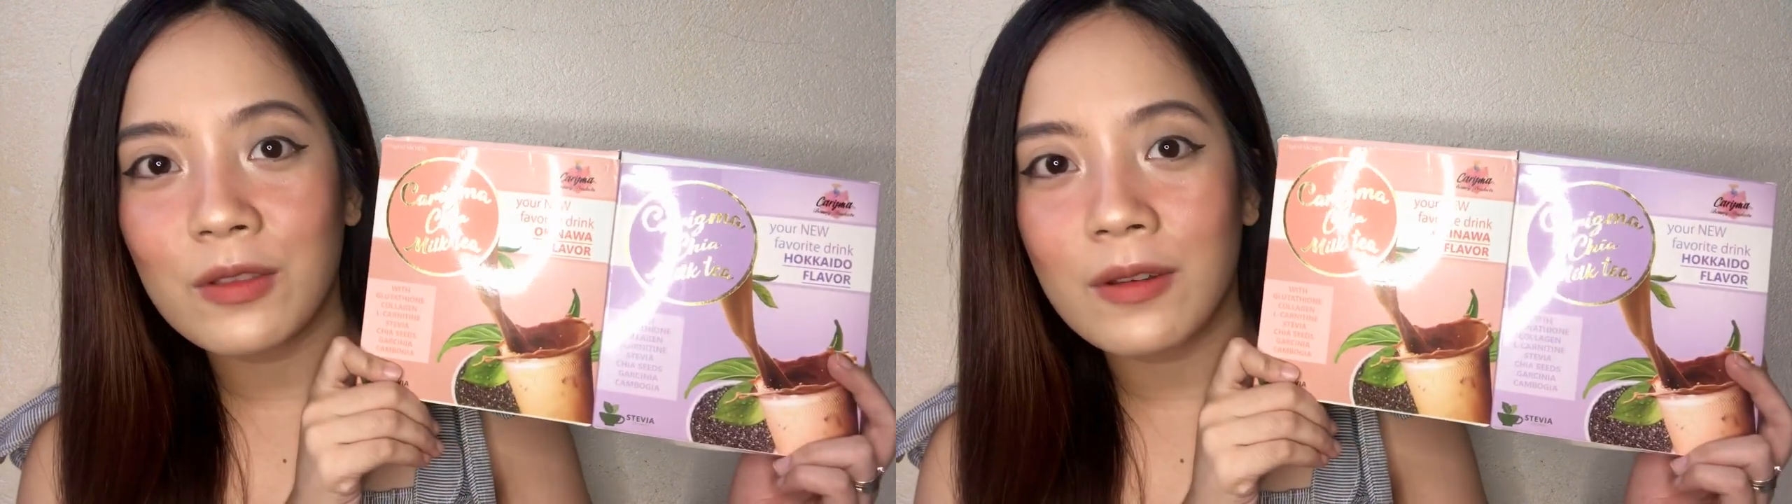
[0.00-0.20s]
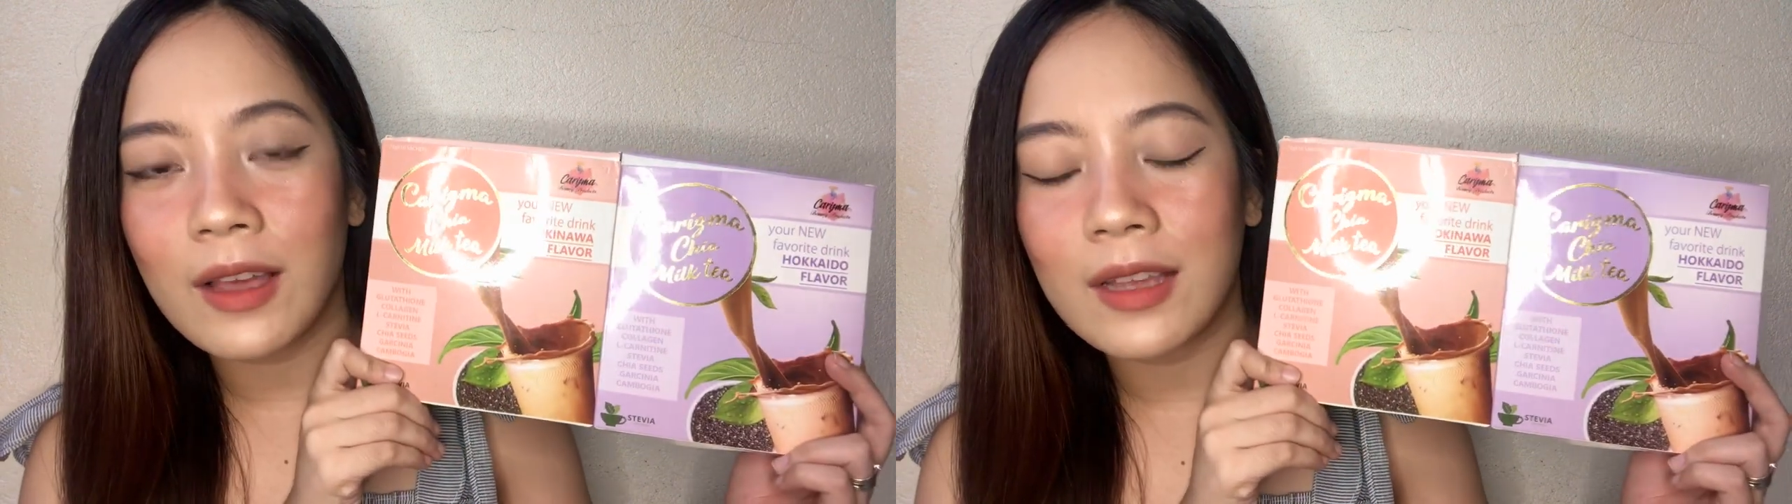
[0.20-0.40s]

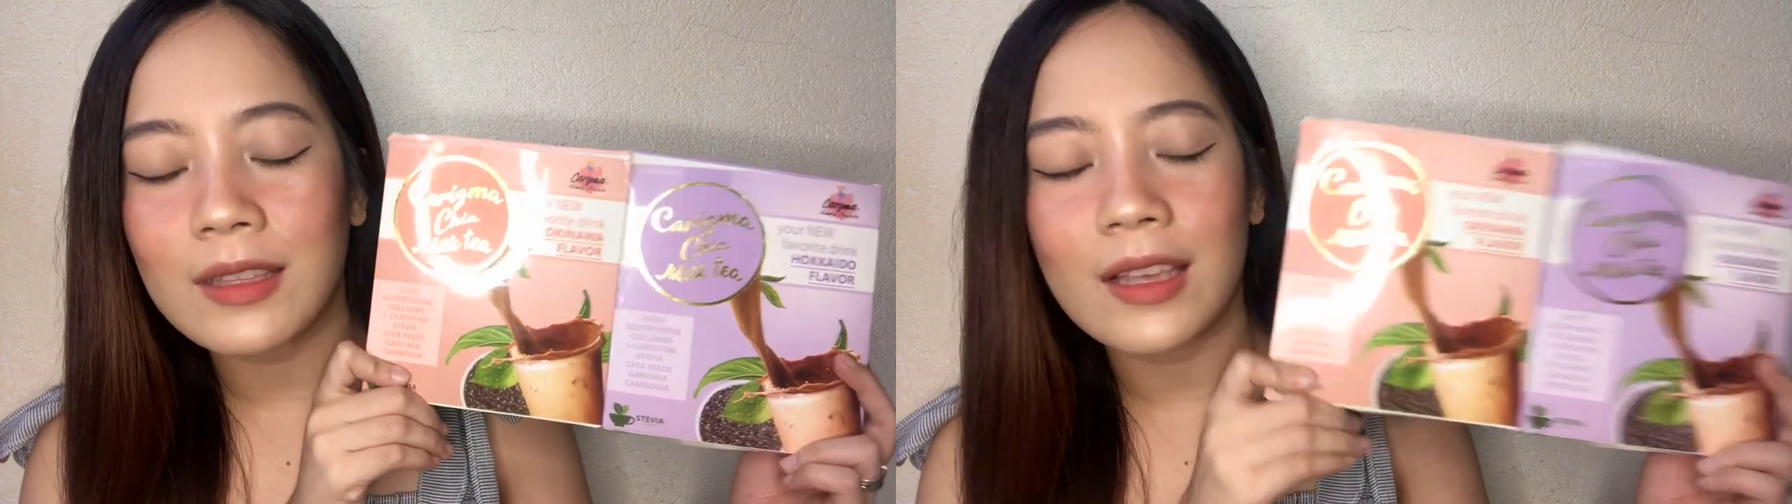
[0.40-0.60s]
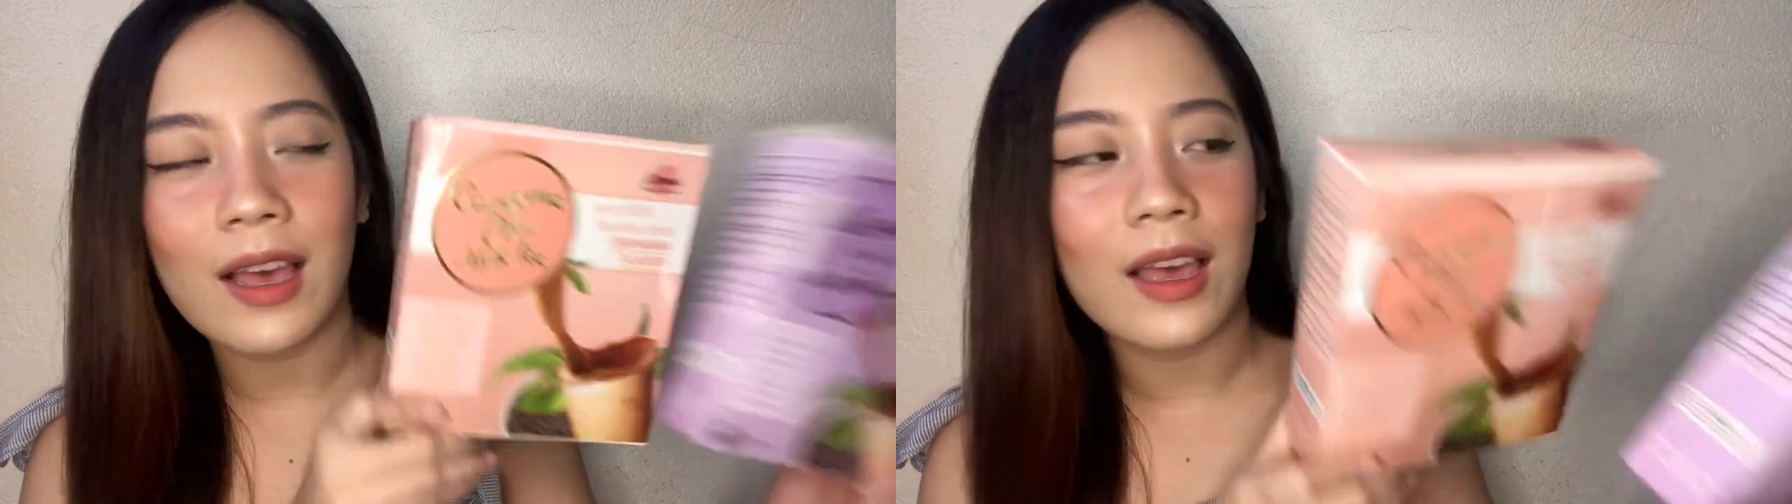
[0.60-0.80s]
to lahat,
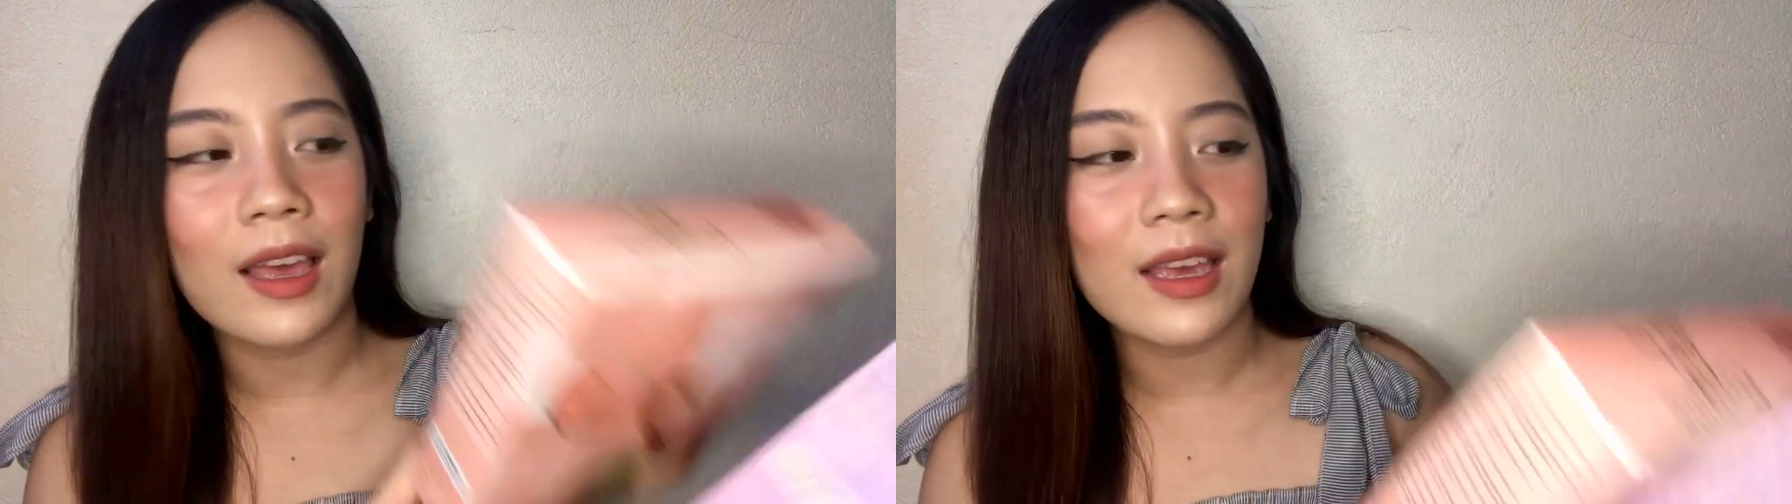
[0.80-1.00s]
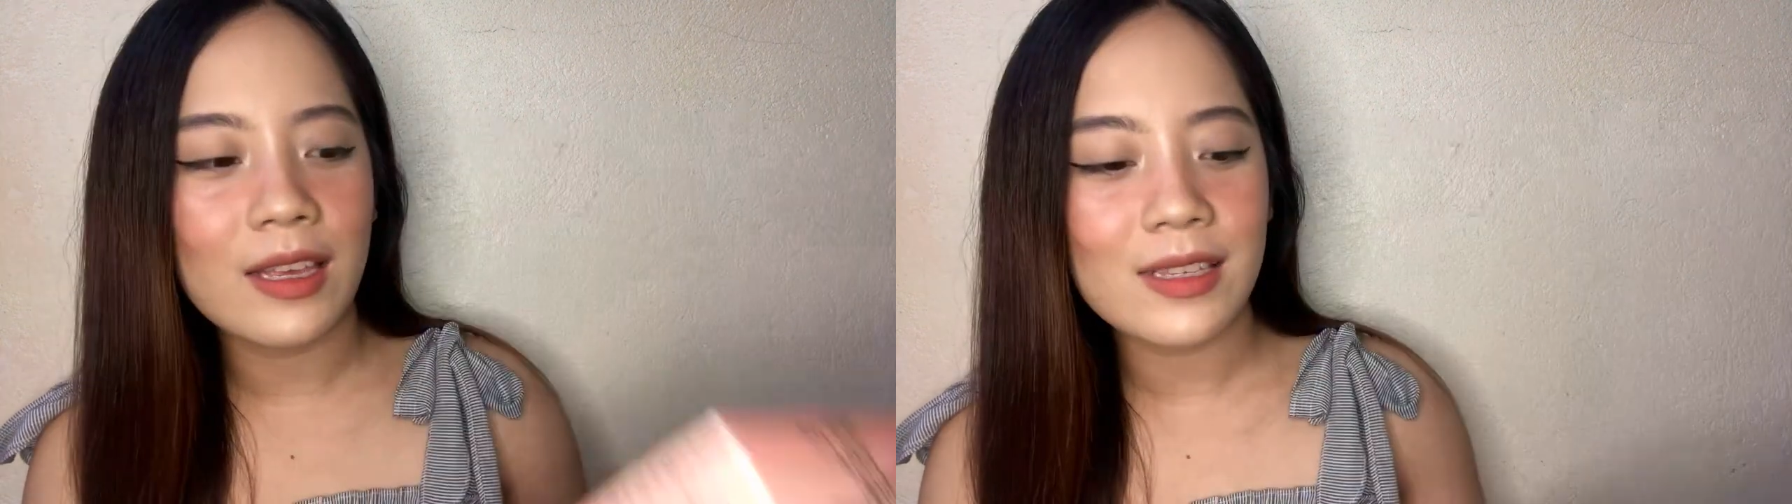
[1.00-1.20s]

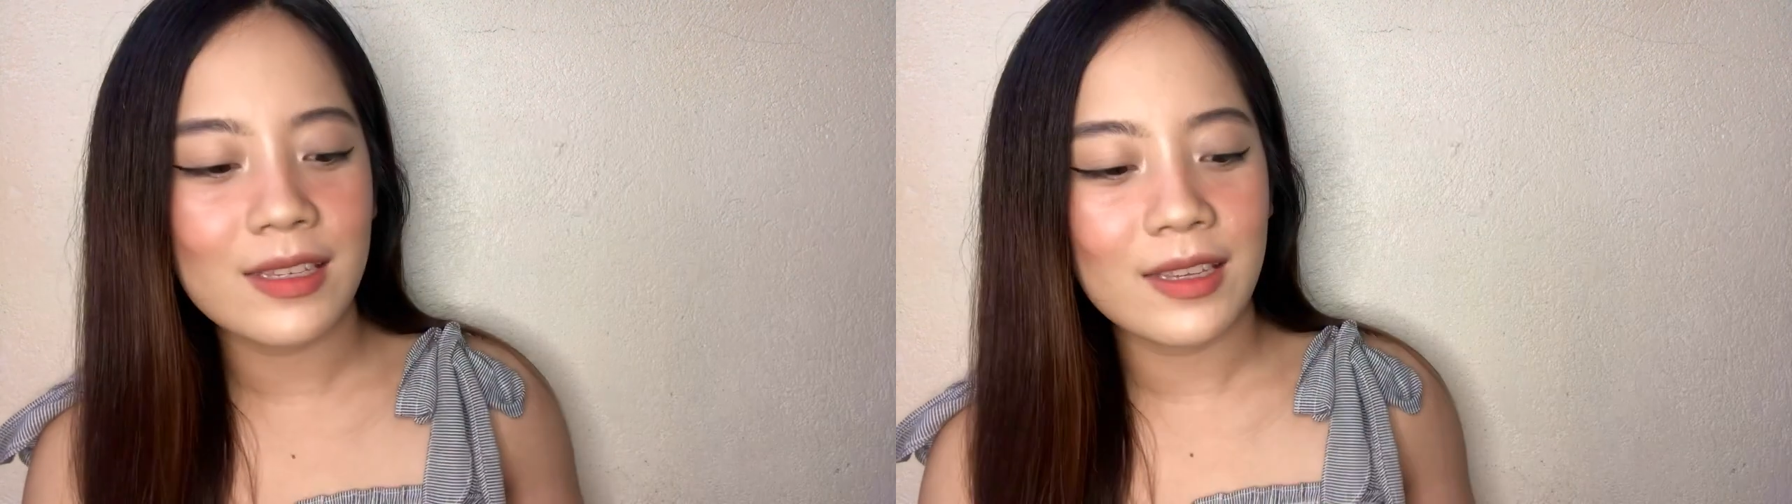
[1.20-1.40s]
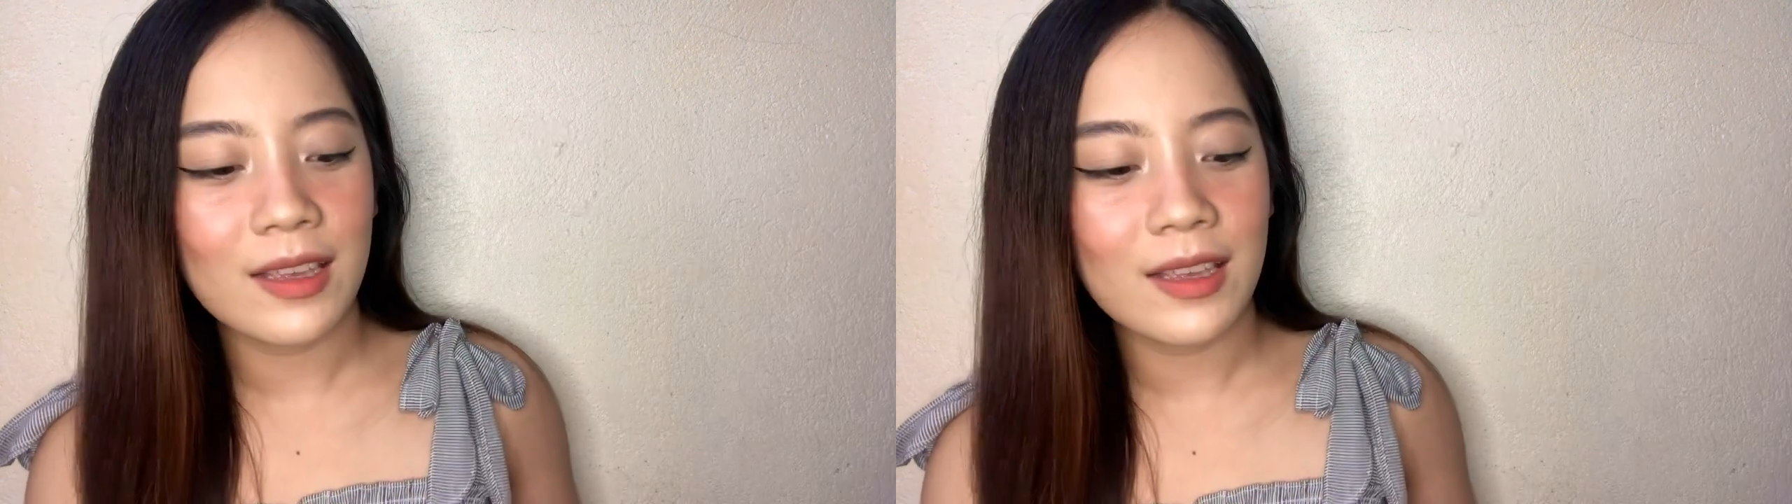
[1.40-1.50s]
guys.